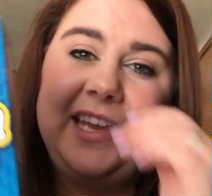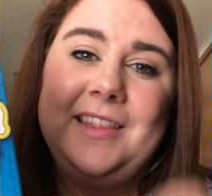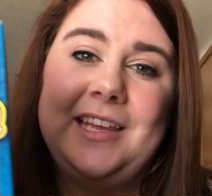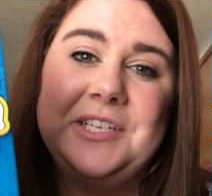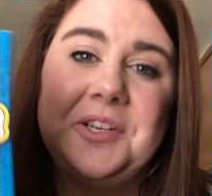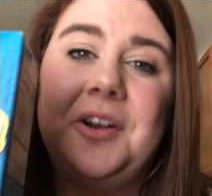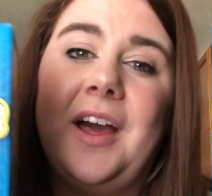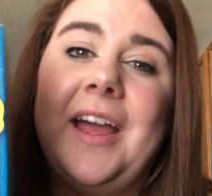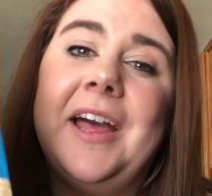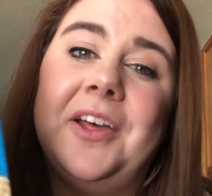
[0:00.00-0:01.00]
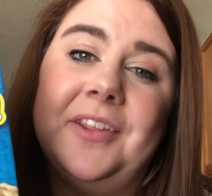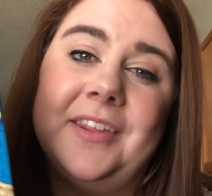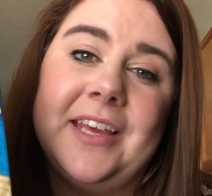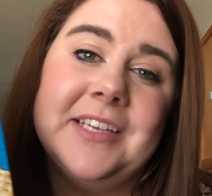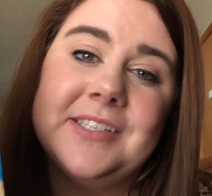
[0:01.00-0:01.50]
and these are not
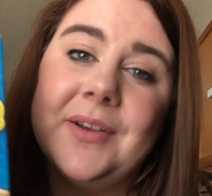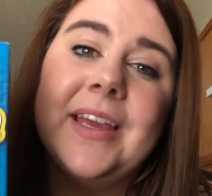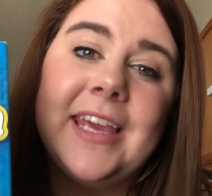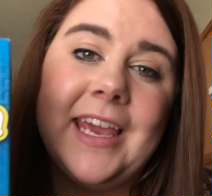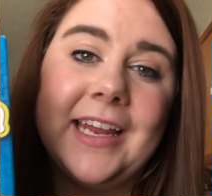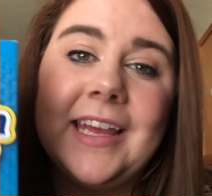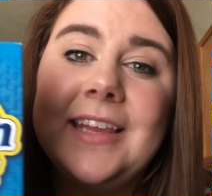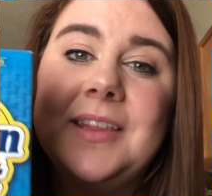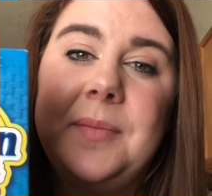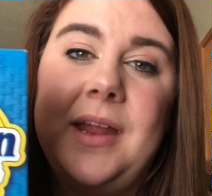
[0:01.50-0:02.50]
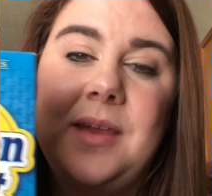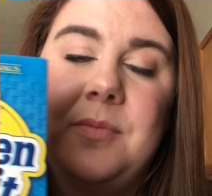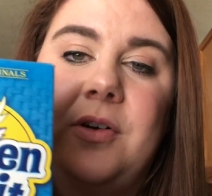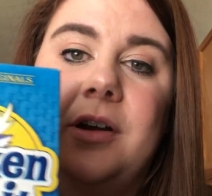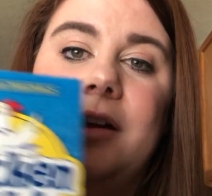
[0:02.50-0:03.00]
healthy, so I can't eat them
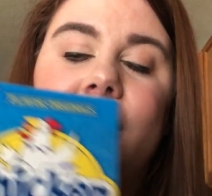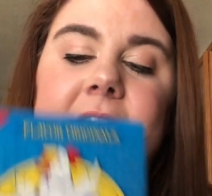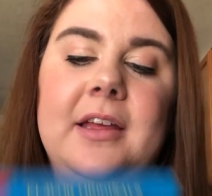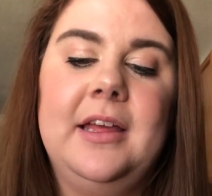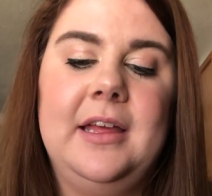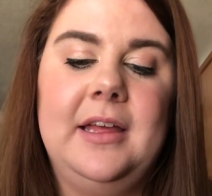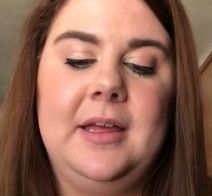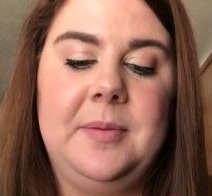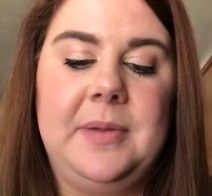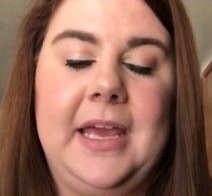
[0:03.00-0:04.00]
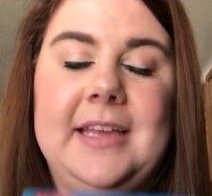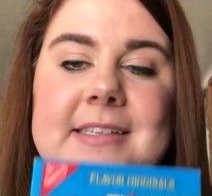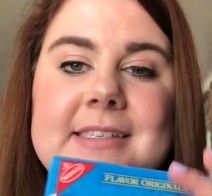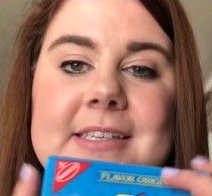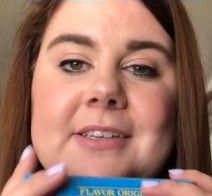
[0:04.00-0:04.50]
anymore. But I
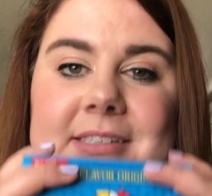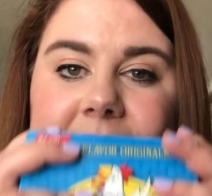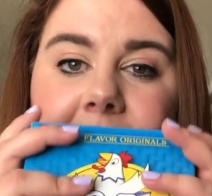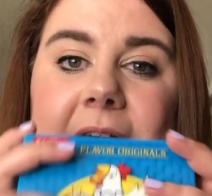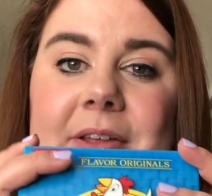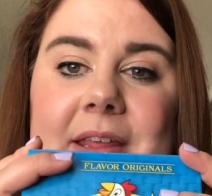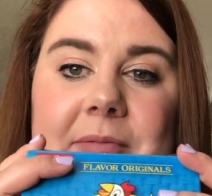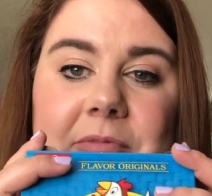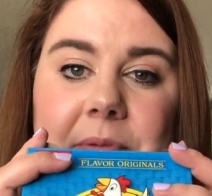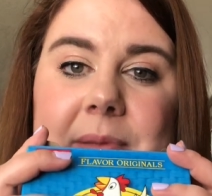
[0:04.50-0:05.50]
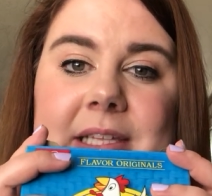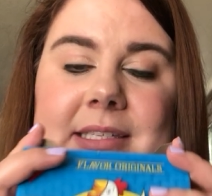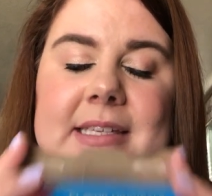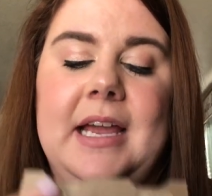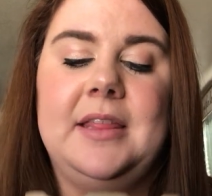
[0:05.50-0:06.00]
can still smell them from
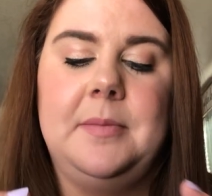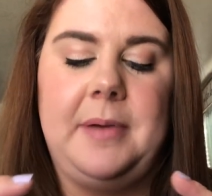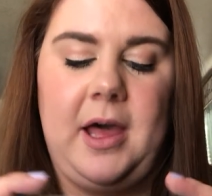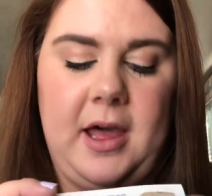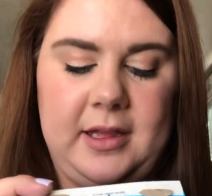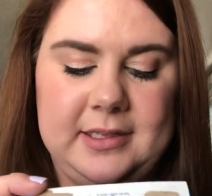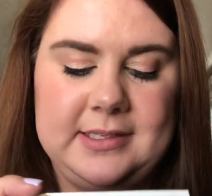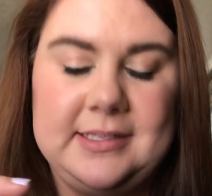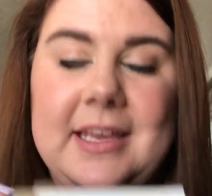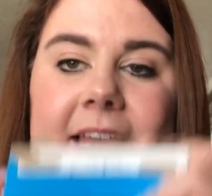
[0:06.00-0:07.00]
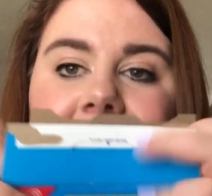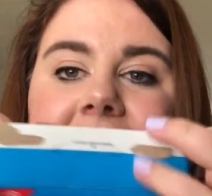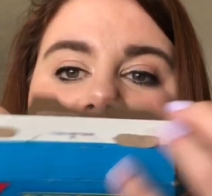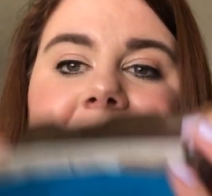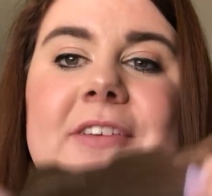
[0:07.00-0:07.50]
inside the box,
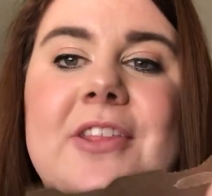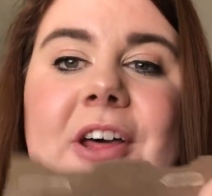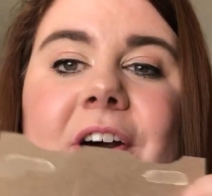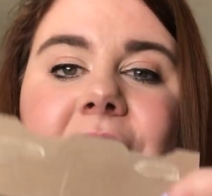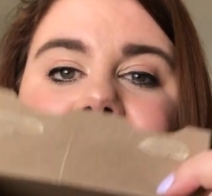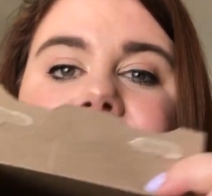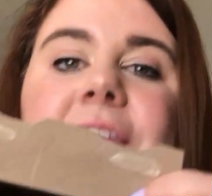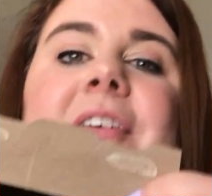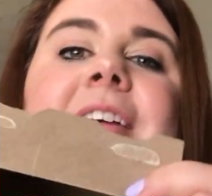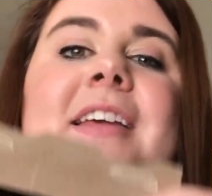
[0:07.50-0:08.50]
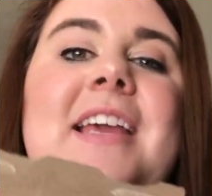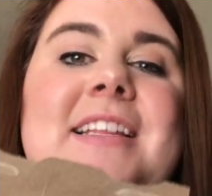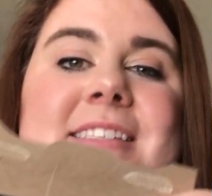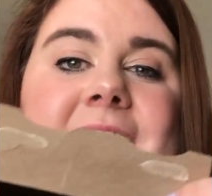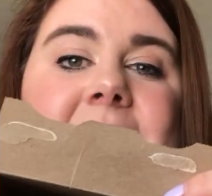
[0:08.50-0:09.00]
even though
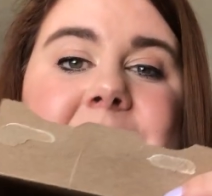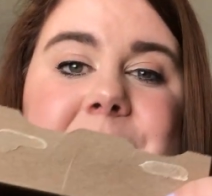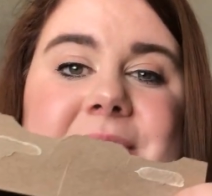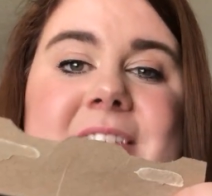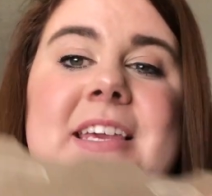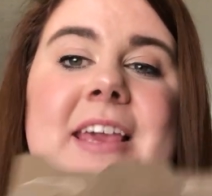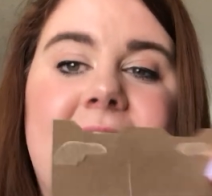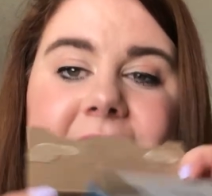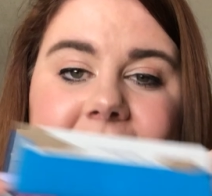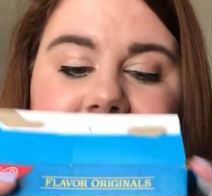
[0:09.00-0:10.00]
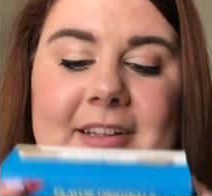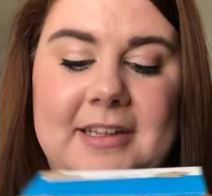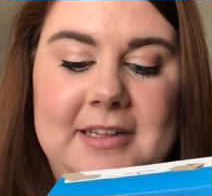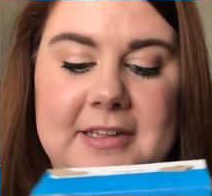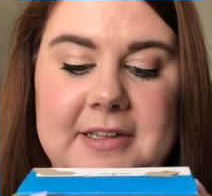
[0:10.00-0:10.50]
it's empty.
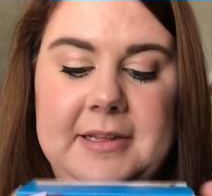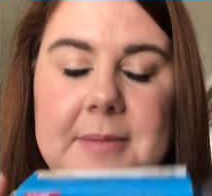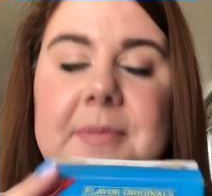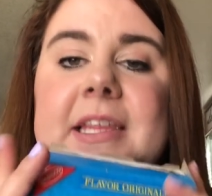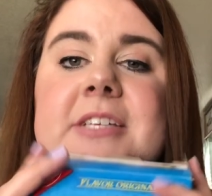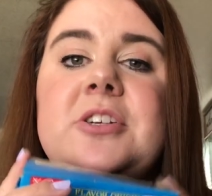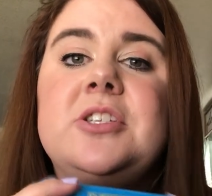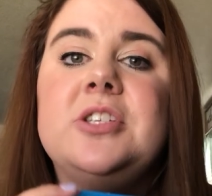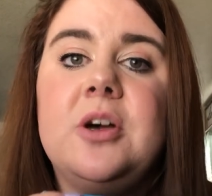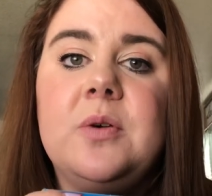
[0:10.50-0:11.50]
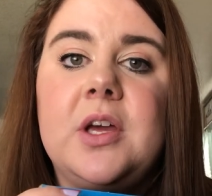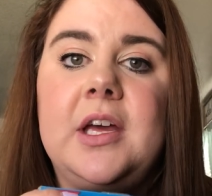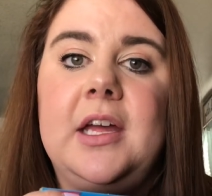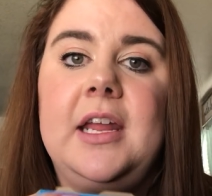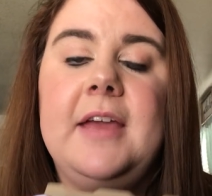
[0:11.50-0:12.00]
But these are so
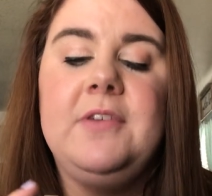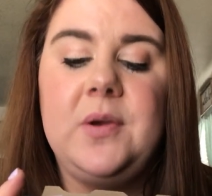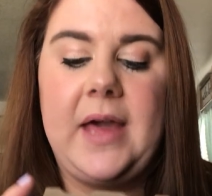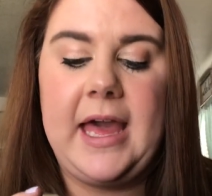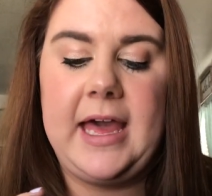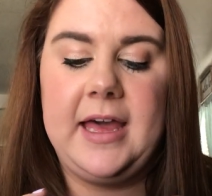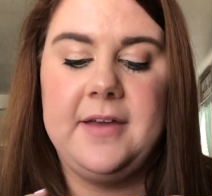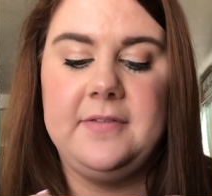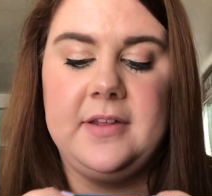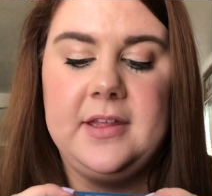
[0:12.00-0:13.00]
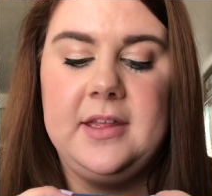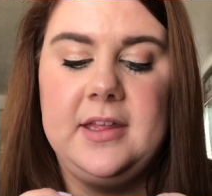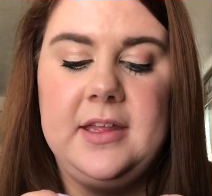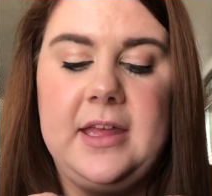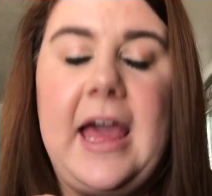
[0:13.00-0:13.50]
good. If you have
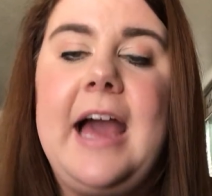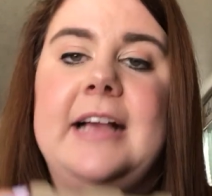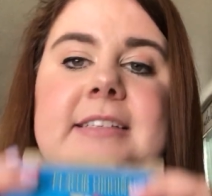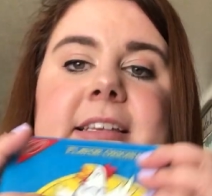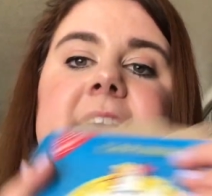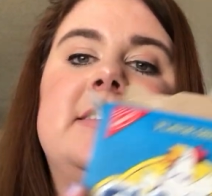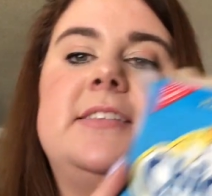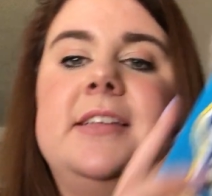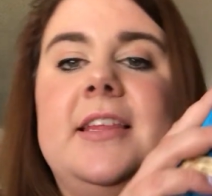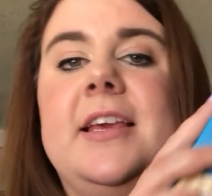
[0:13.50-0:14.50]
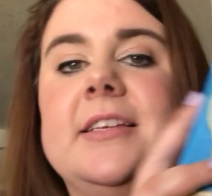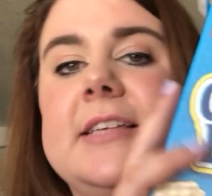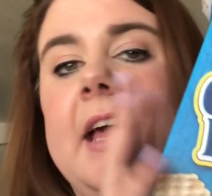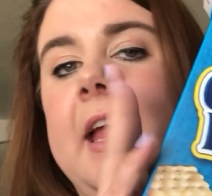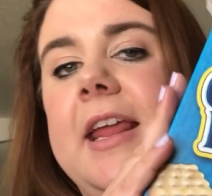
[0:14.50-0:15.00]
access to these at